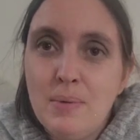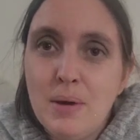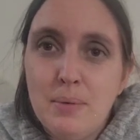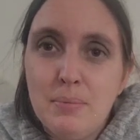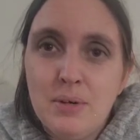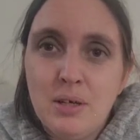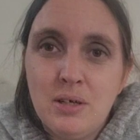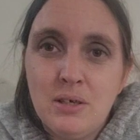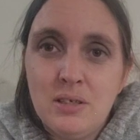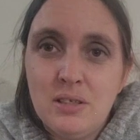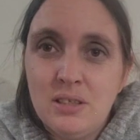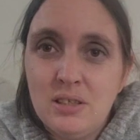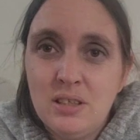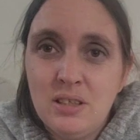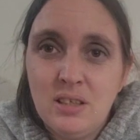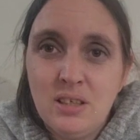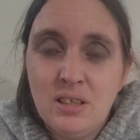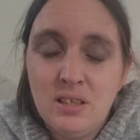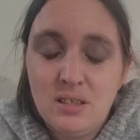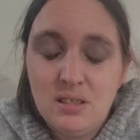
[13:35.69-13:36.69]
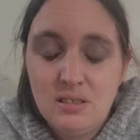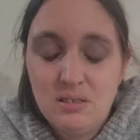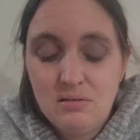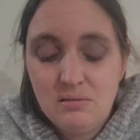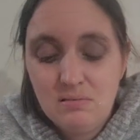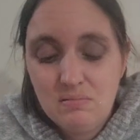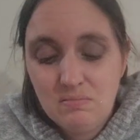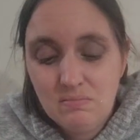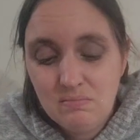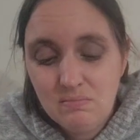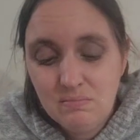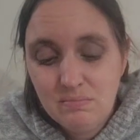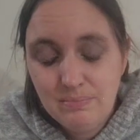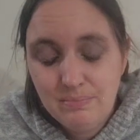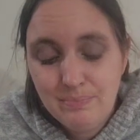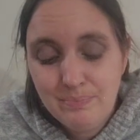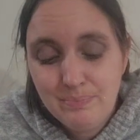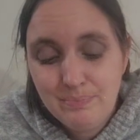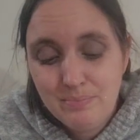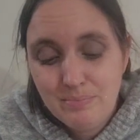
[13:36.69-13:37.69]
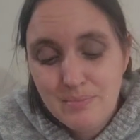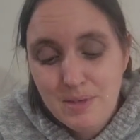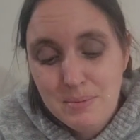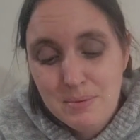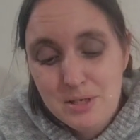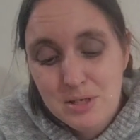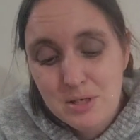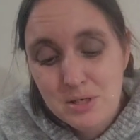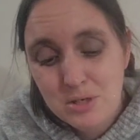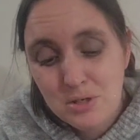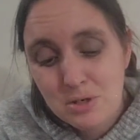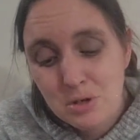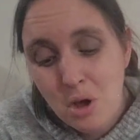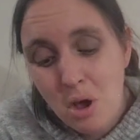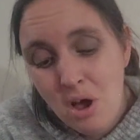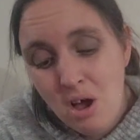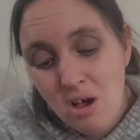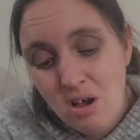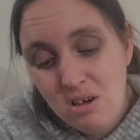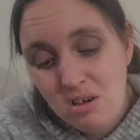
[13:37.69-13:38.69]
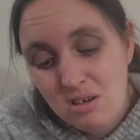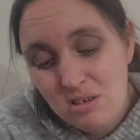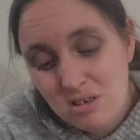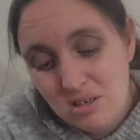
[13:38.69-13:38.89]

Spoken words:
I'll be honest. Maybe it's just not